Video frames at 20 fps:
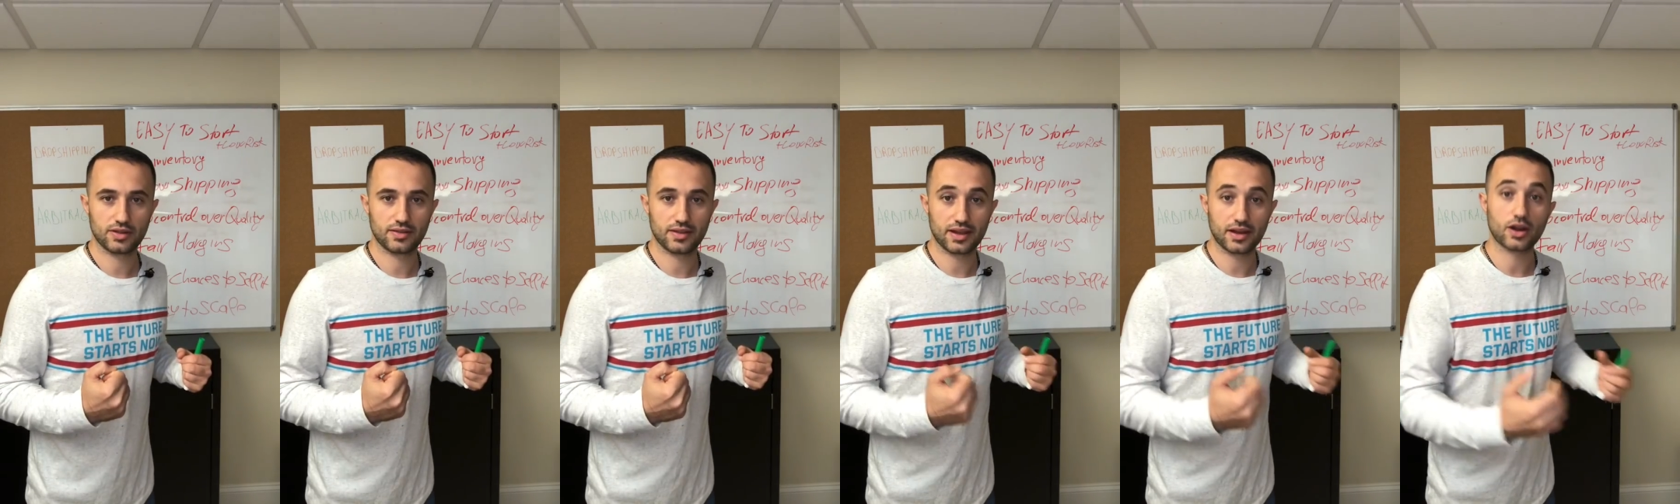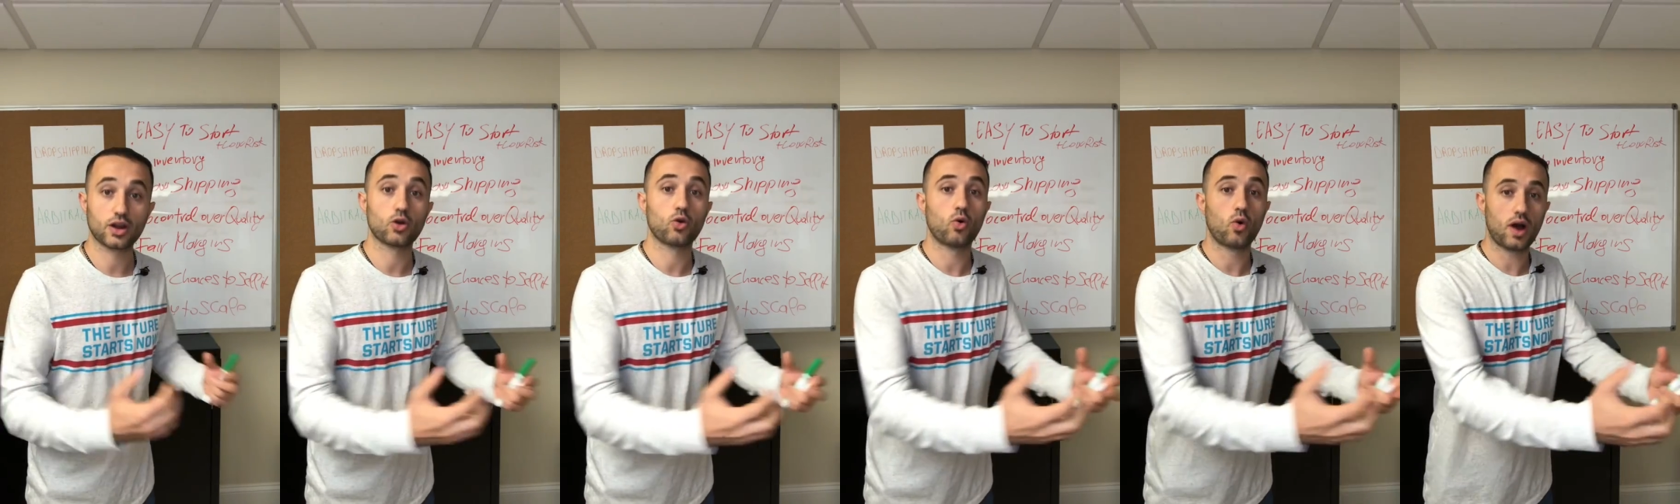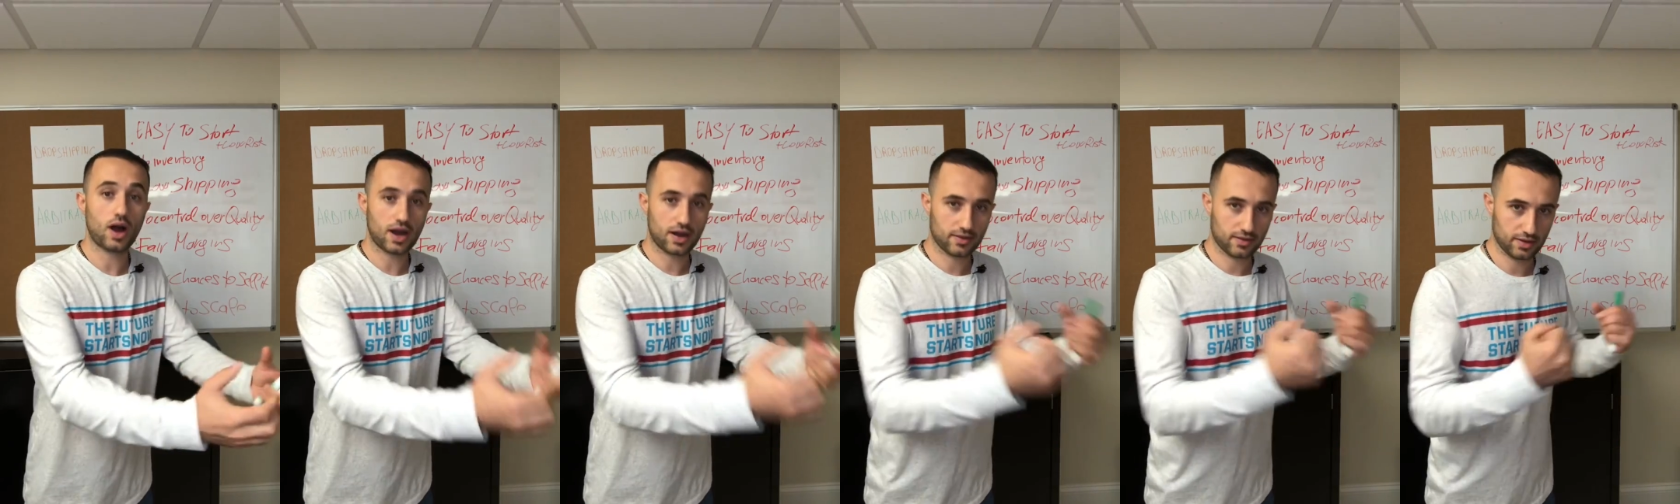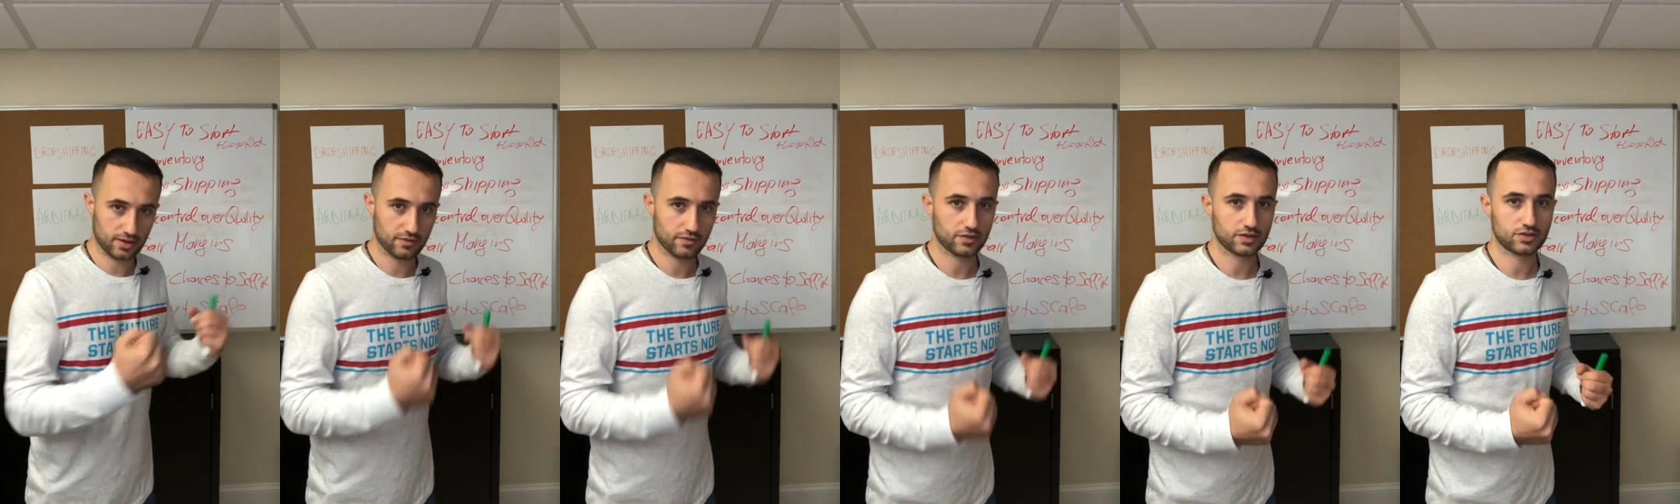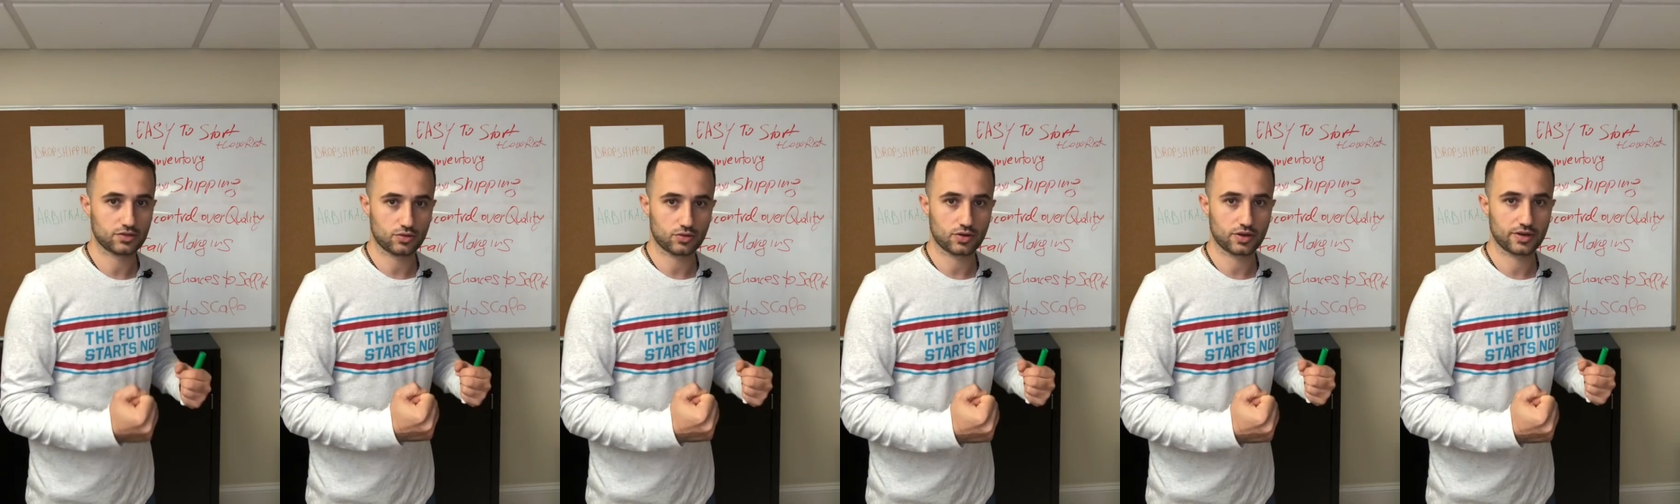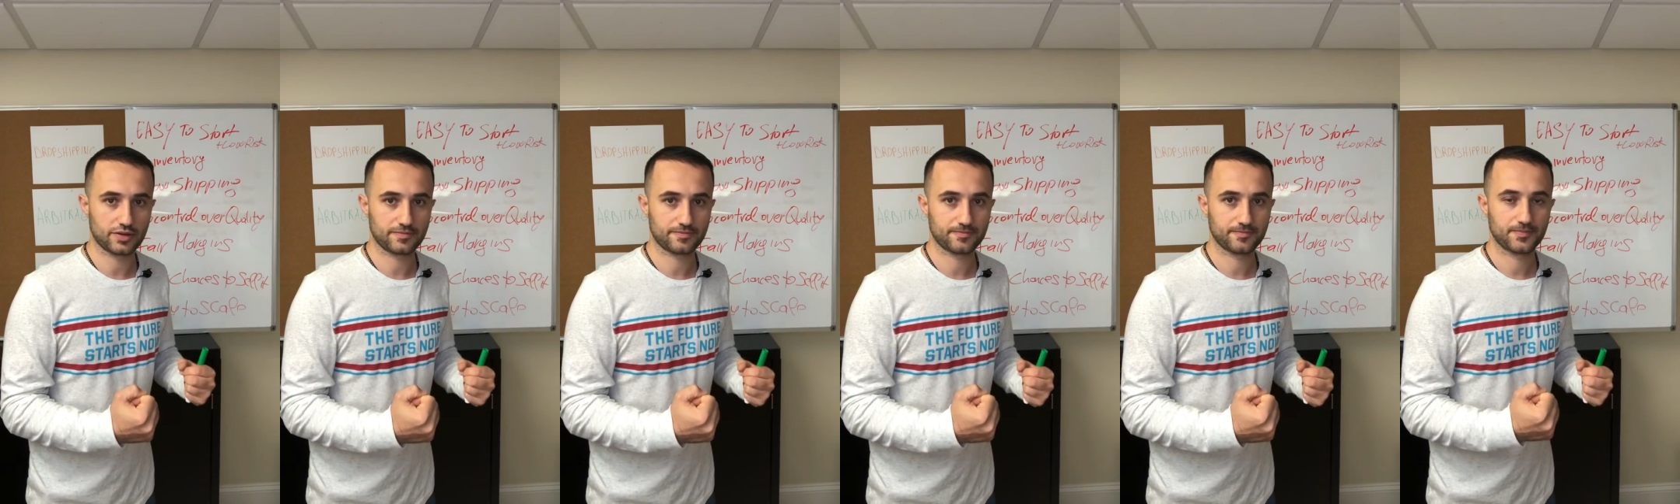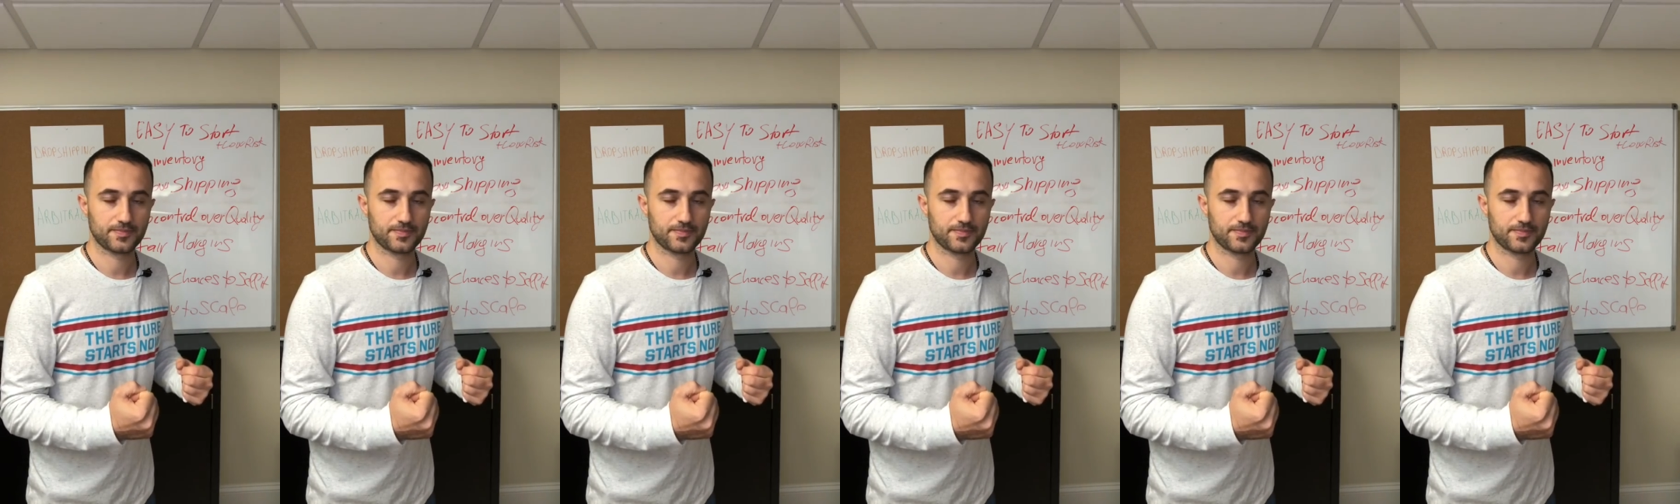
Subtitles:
they acquire the inventory,